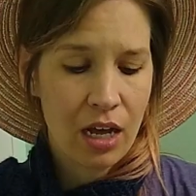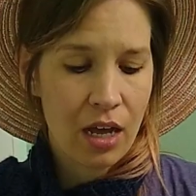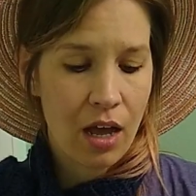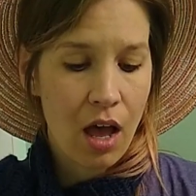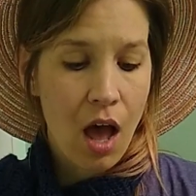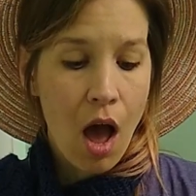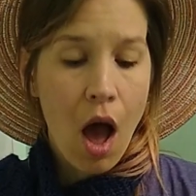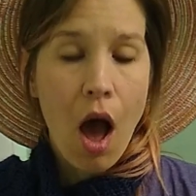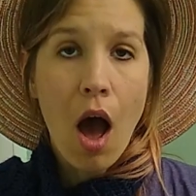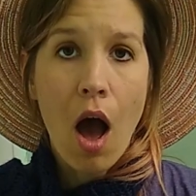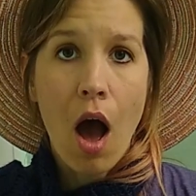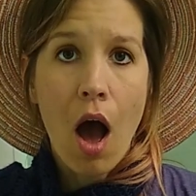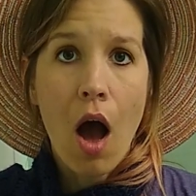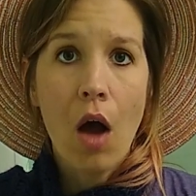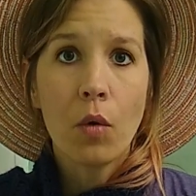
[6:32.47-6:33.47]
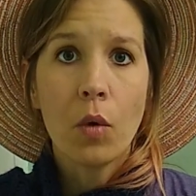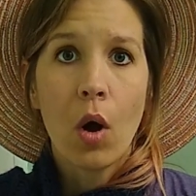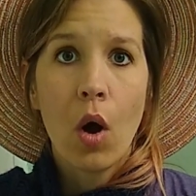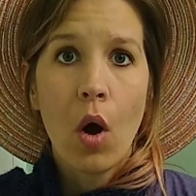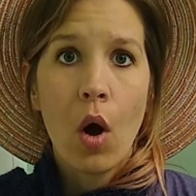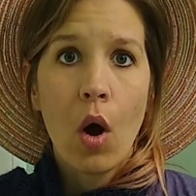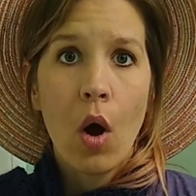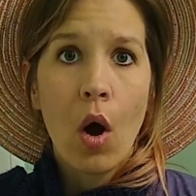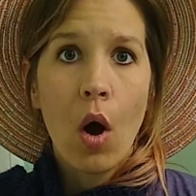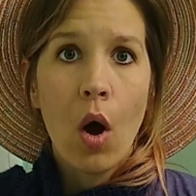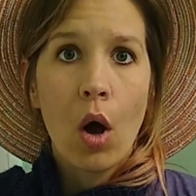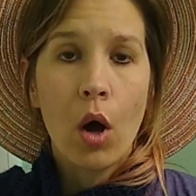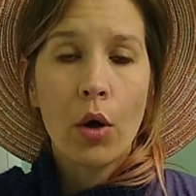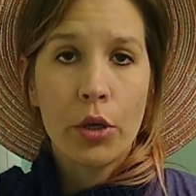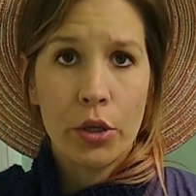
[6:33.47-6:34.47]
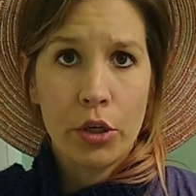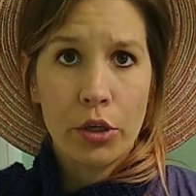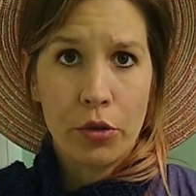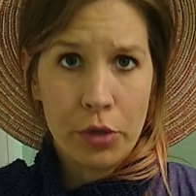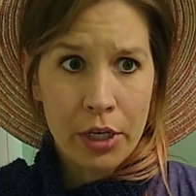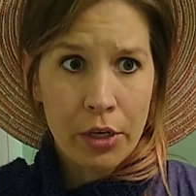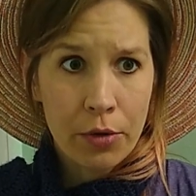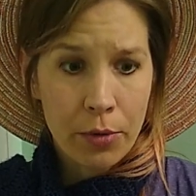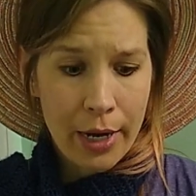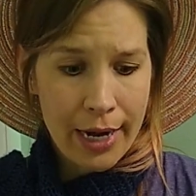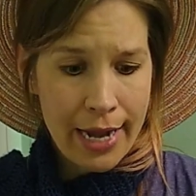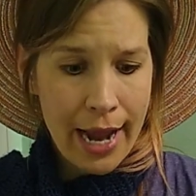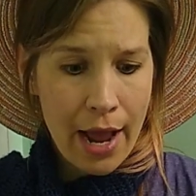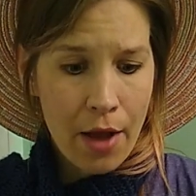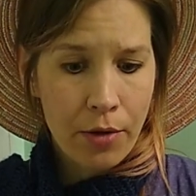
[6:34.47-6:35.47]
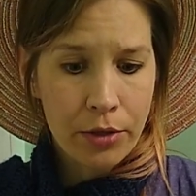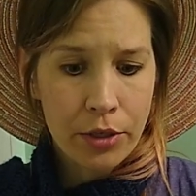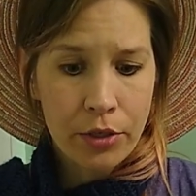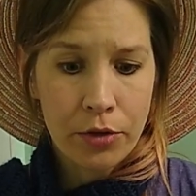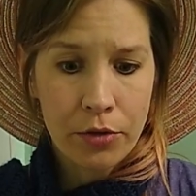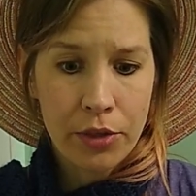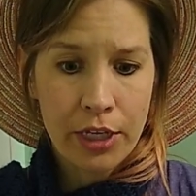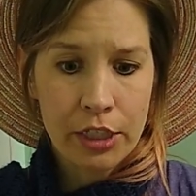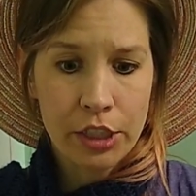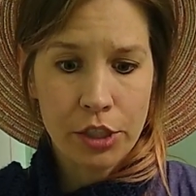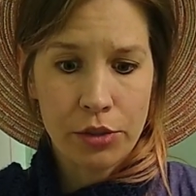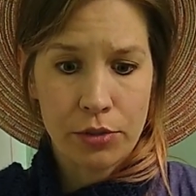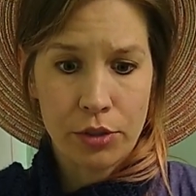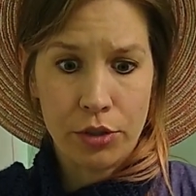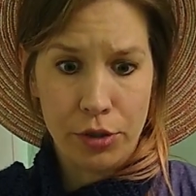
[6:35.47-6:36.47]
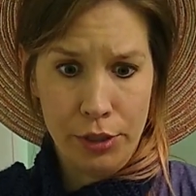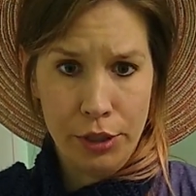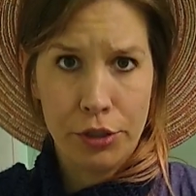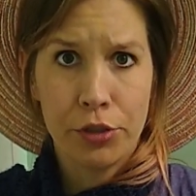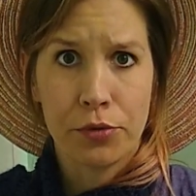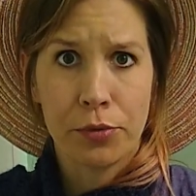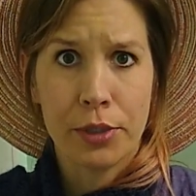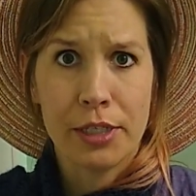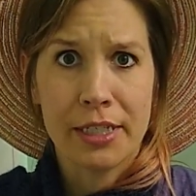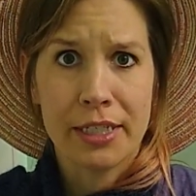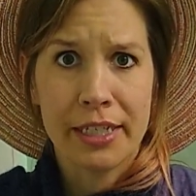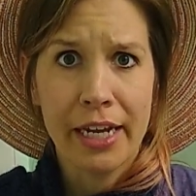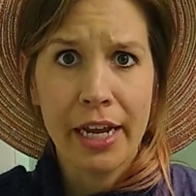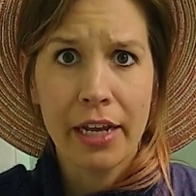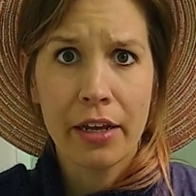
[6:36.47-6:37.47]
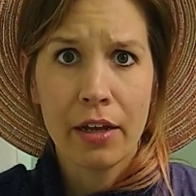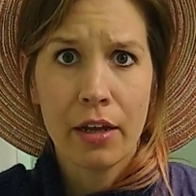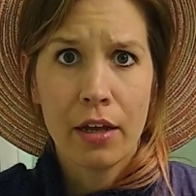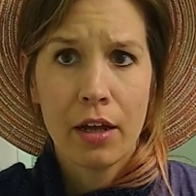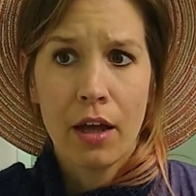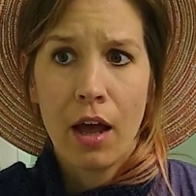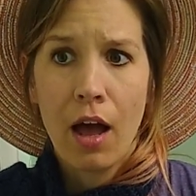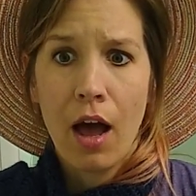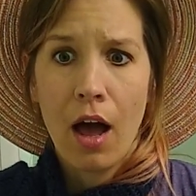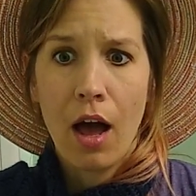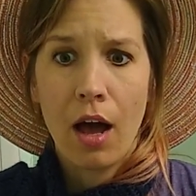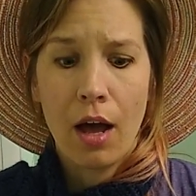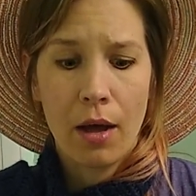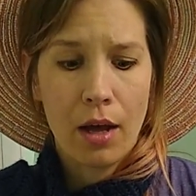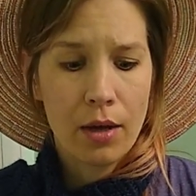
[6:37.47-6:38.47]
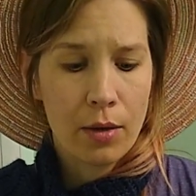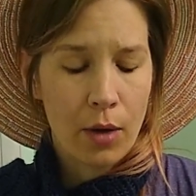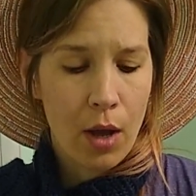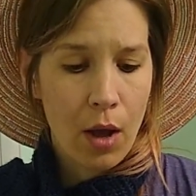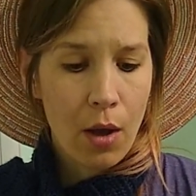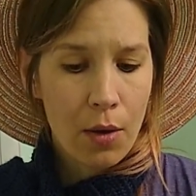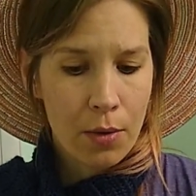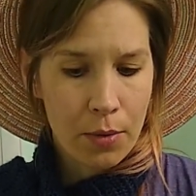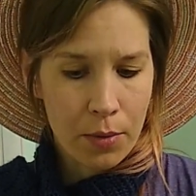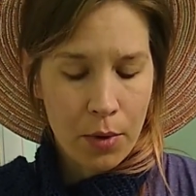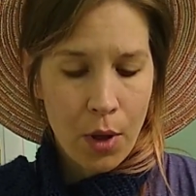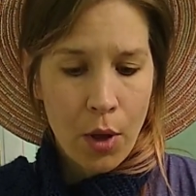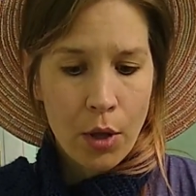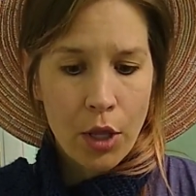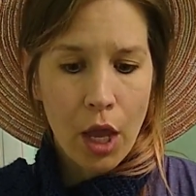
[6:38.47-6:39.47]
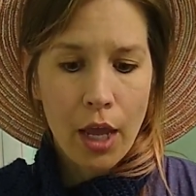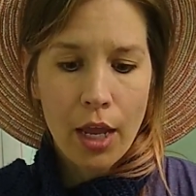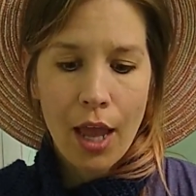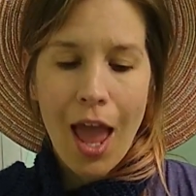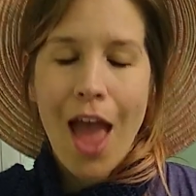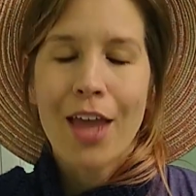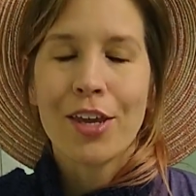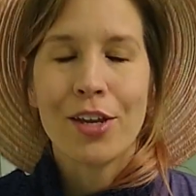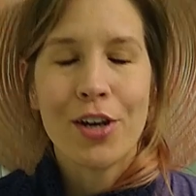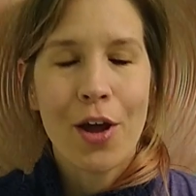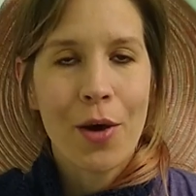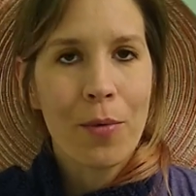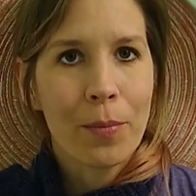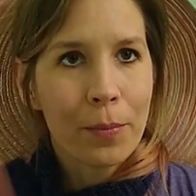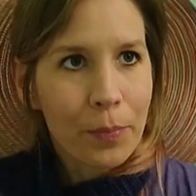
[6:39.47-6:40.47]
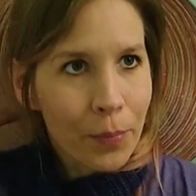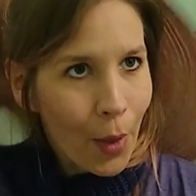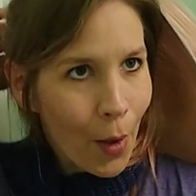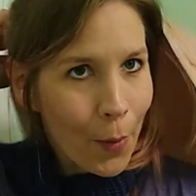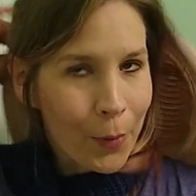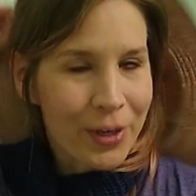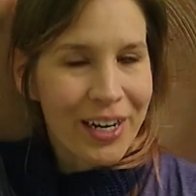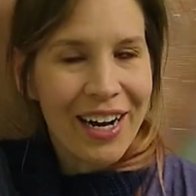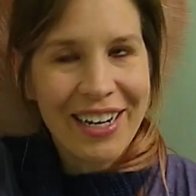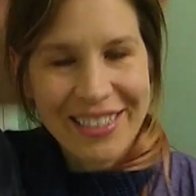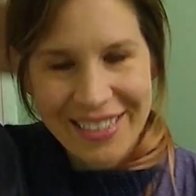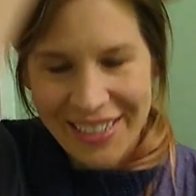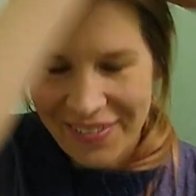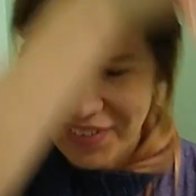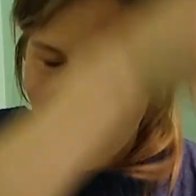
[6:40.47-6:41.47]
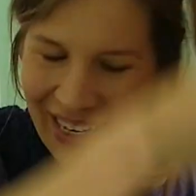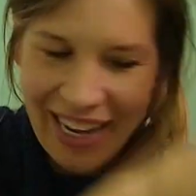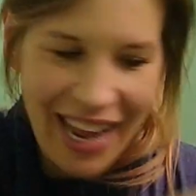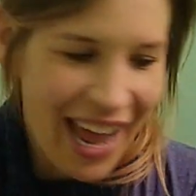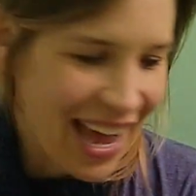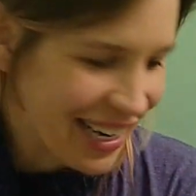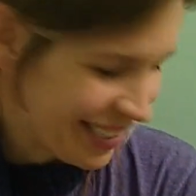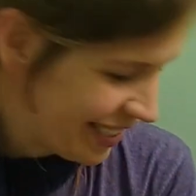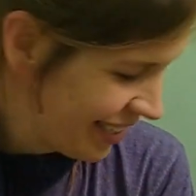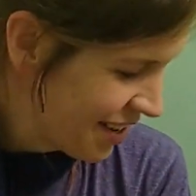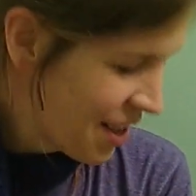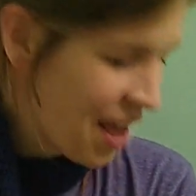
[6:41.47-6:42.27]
Uh, oh, oh, you, you need her right now? You think she's you think she's really sick? Uh, oh, yeah, you know, oh gosh, my cat.